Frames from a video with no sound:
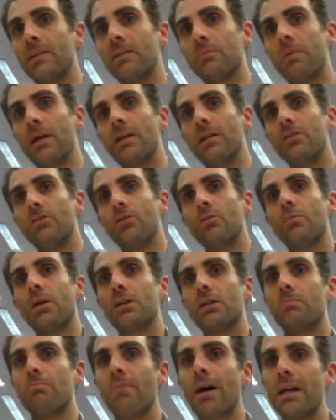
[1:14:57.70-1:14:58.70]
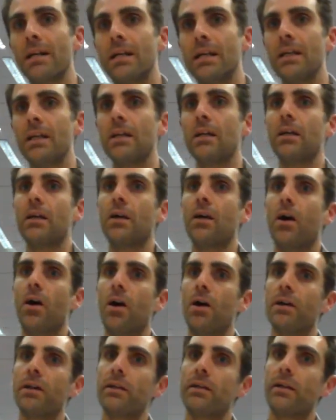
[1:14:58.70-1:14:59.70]
spending too much money
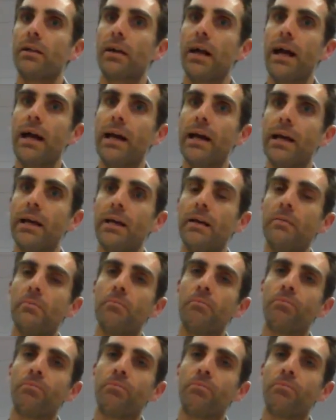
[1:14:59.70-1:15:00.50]
on a